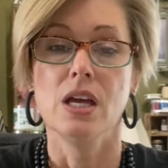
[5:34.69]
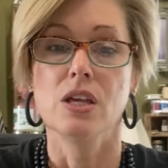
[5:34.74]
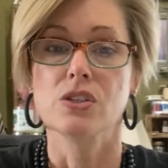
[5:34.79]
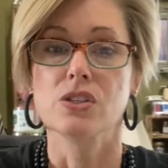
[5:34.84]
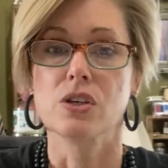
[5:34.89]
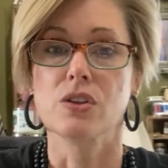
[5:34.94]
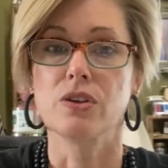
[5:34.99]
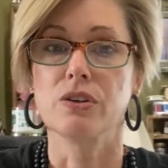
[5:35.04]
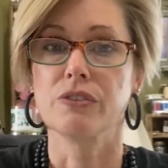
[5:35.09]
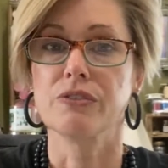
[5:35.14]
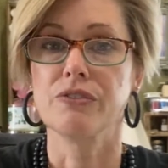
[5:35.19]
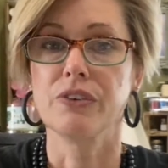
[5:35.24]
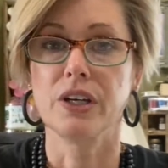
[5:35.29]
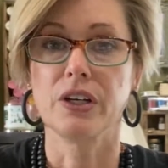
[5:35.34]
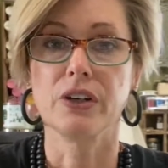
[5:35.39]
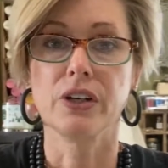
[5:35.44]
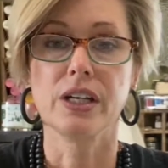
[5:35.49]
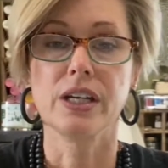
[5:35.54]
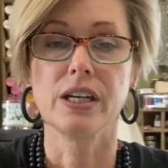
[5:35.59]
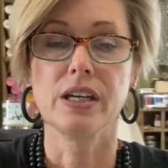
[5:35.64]
So they're
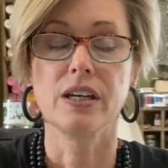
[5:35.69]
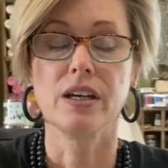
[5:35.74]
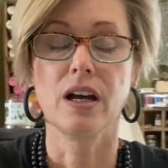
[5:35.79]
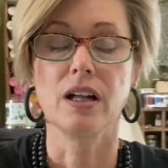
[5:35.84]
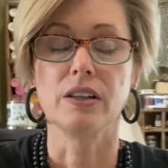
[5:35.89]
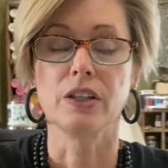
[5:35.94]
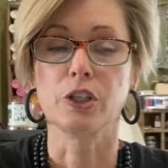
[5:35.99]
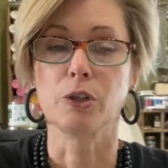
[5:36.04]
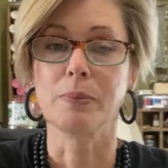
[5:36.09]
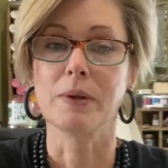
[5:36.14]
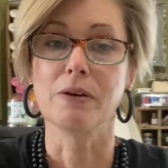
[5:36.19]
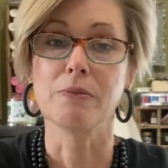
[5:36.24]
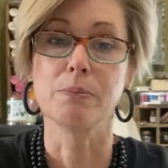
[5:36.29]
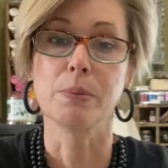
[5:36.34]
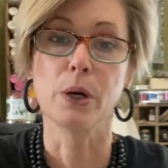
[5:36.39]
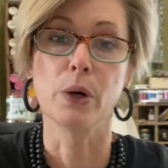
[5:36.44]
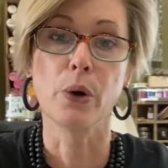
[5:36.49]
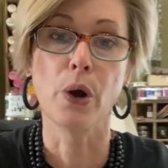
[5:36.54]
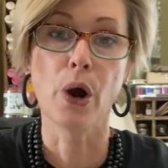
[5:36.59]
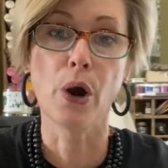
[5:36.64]
a little bit
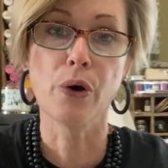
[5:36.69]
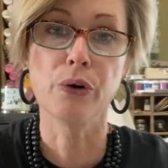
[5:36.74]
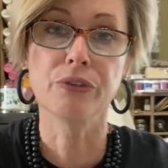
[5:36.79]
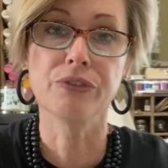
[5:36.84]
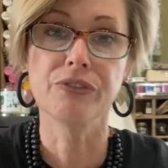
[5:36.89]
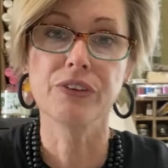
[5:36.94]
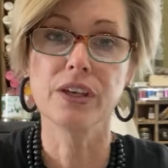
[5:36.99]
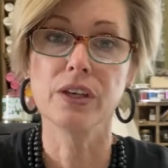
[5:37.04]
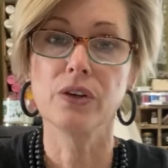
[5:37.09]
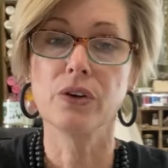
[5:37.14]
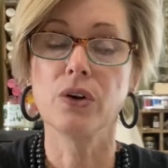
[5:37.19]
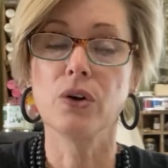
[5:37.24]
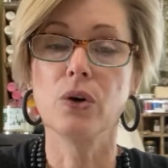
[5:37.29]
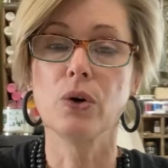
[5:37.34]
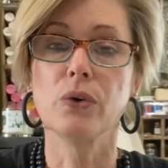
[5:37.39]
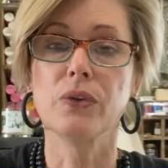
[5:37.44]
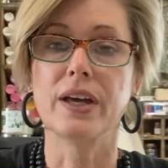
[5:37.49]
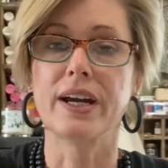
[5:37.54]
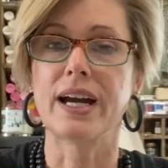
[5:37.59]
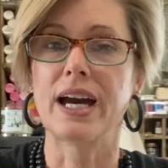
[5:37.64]
boho
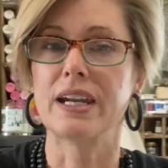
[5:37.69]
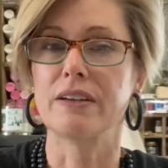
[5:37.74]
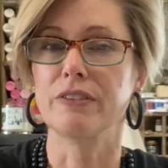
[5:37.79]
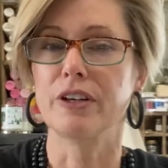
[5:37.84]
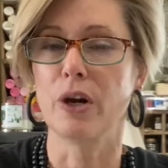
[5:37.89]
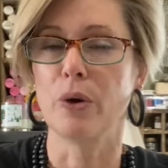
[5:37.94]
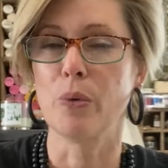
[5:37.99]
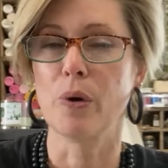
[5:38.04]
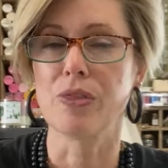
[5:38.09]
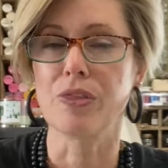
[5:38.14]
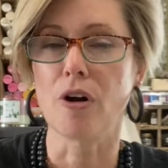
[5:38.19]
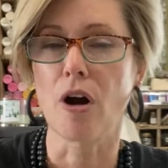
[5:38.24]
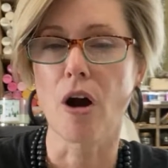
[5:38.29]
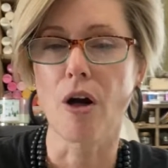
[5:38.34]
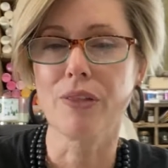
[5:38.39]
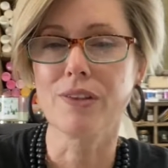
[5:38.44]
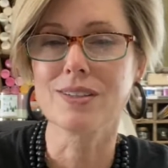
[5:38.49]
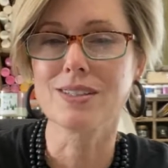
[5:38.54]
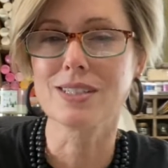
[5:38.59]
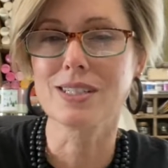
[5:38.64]
feel that kind of go with
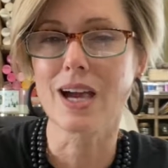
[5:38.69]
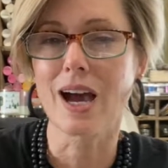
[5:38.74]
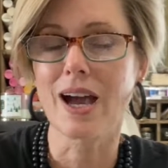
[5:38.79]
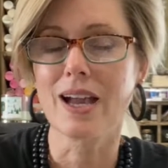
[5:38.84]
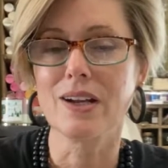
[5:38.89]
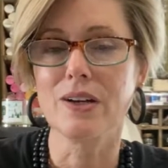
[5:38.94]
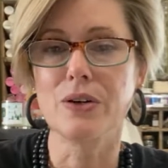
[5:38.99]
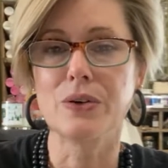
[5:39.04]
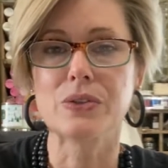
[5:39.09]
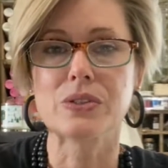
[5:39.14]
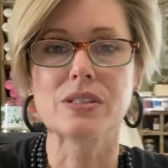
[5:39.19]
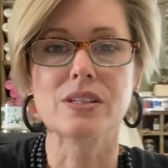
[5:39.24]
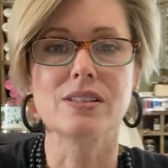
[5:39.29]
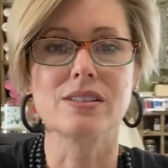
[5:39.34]
all the styles.